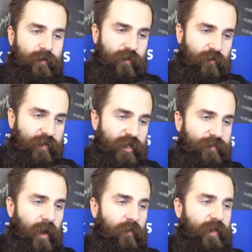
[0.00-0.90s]
So
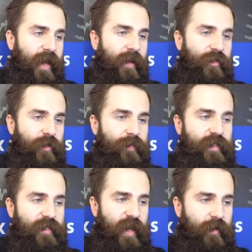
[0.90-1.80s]
British pound and
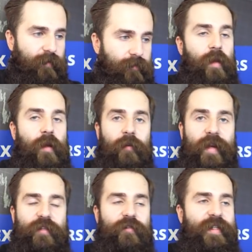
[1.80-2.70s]
Japanese yen. All
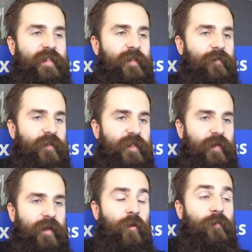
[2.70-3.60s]
right, so this is it for
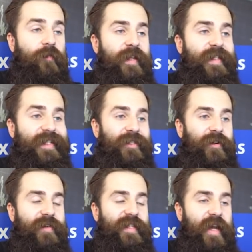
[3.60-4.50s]
this one. Hopefully this
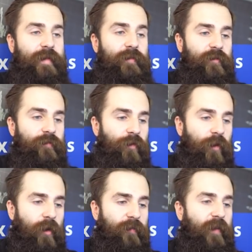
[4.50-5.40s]
trader is able to
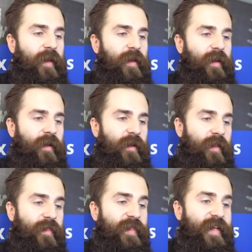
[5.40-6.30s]
pull off
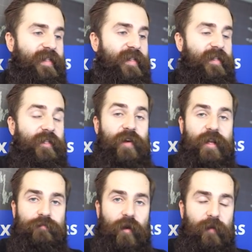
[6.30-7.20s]
these
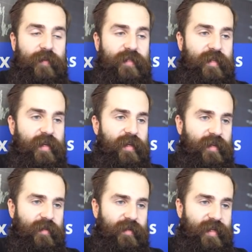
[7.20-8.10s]
great profits
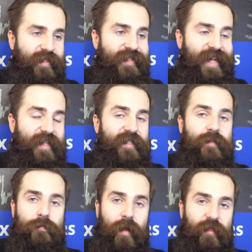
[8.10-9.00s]
in the
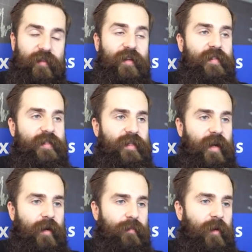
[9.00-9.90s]
next month that
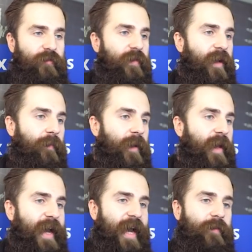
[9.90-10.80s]
are about to come.
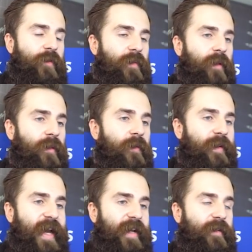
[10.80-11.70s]
And we will
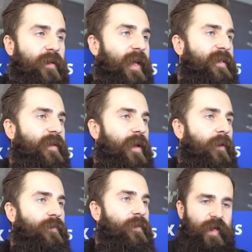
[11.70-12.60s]
look at the last
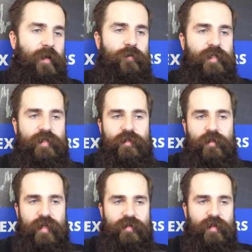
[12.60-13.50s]
account. Now this is
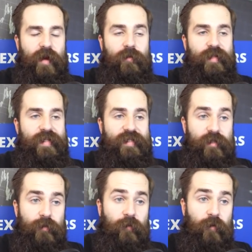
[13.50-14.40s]
the last account,
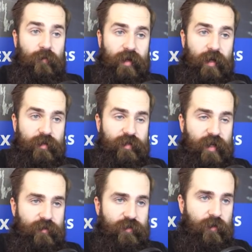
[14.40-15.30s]
still for
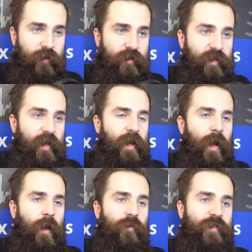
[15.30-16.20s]
$100,000.
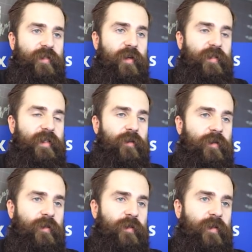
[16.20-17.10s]
Was started
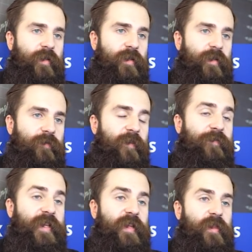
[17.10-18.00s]
on
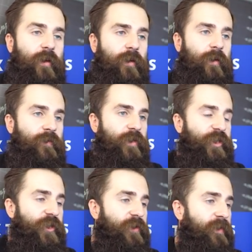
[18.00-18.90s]
15th of
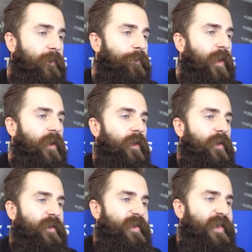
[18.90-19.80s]
June.
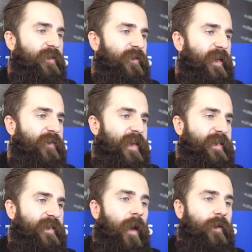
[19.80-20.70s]
Still not a
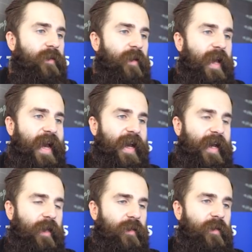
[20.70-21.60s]
great start.
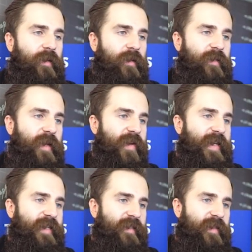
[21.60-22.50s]
And there
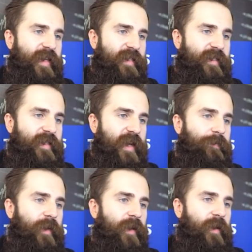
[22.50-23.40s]
is this
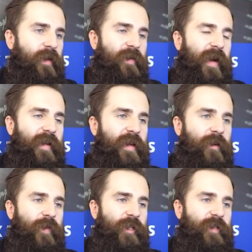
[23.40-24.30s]
dip right
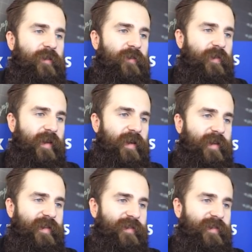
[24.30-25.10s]
here, which is not really